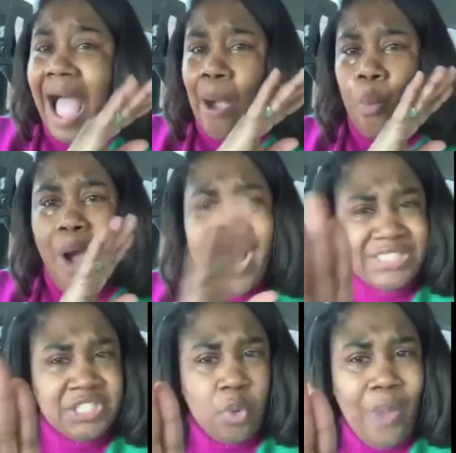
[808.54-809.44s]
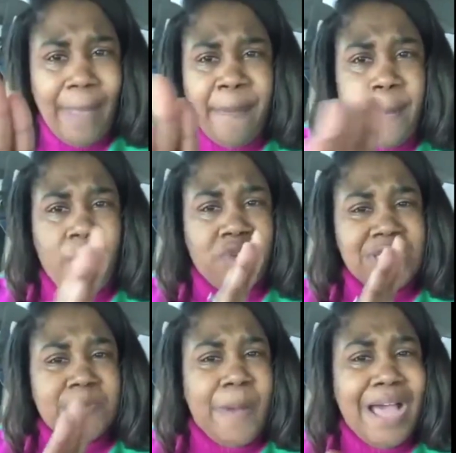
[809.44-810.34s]
I watched the way people
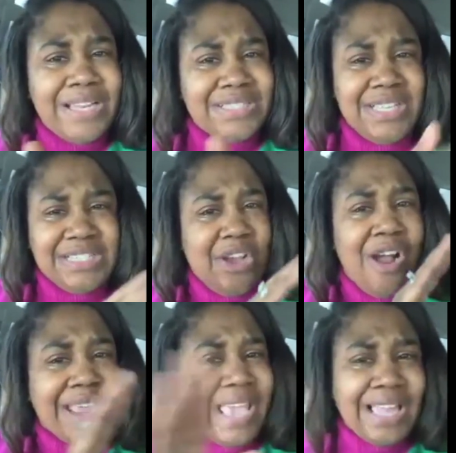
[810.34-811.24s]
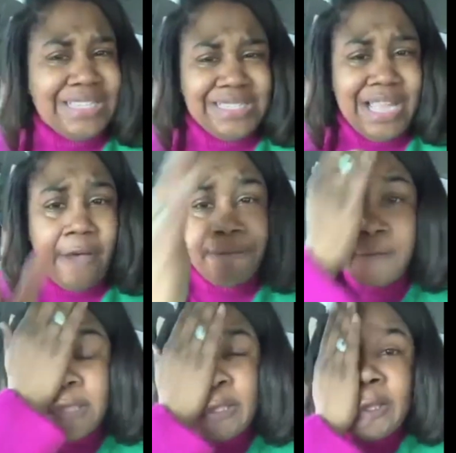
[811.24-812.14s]
responded to this R. Kelly stuff,
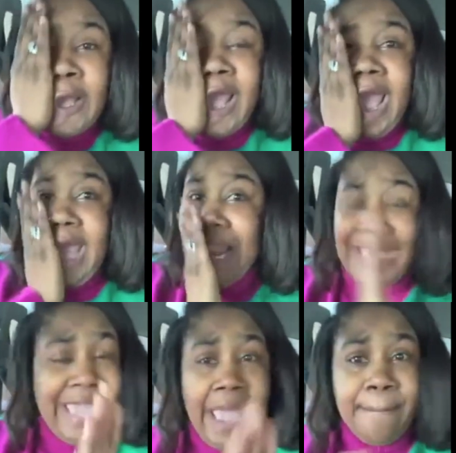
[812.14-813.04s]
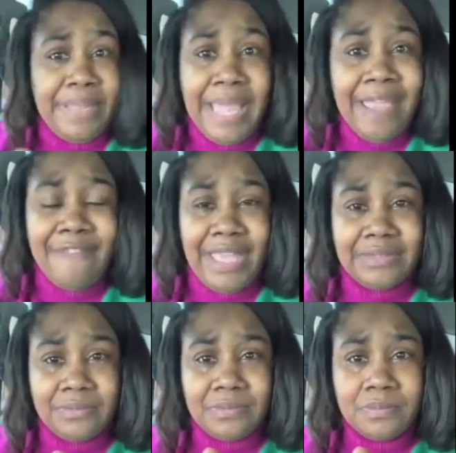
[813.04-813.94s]
and I can't believe
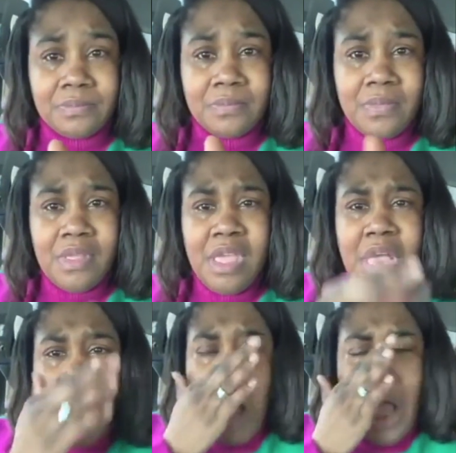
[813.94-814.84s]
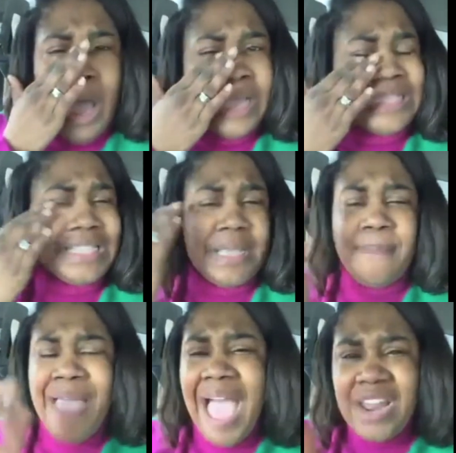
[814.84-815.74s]
it. It
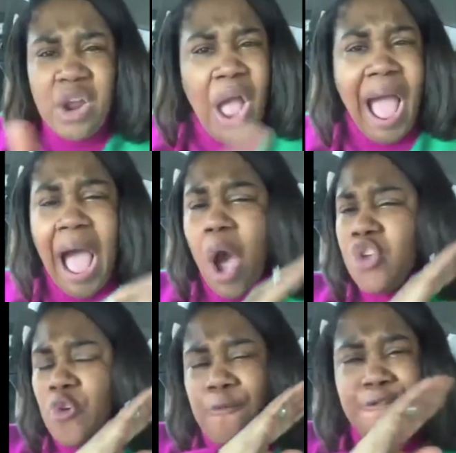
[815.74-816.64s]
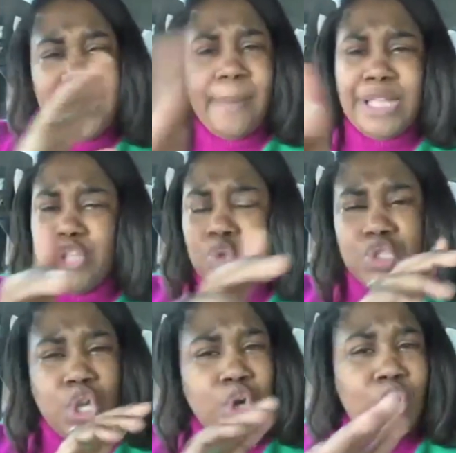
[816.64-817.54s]
doesn't matter how you feel about
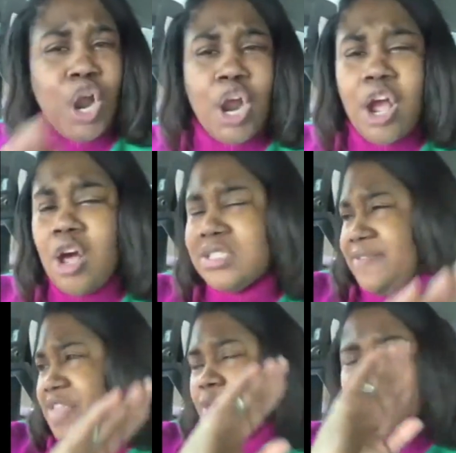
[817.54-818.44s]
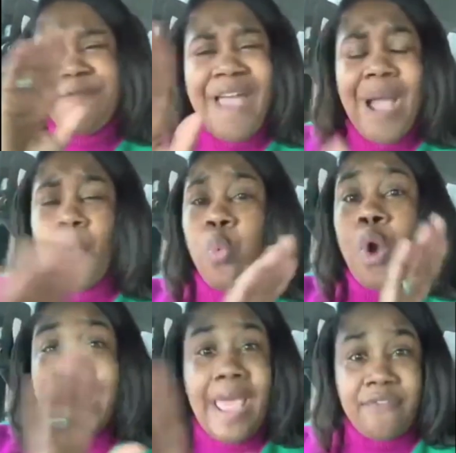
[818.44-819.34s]
those little girls, if they were fat,
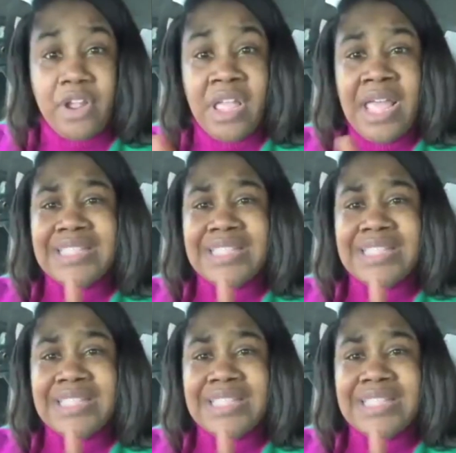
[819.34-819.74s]
whatever.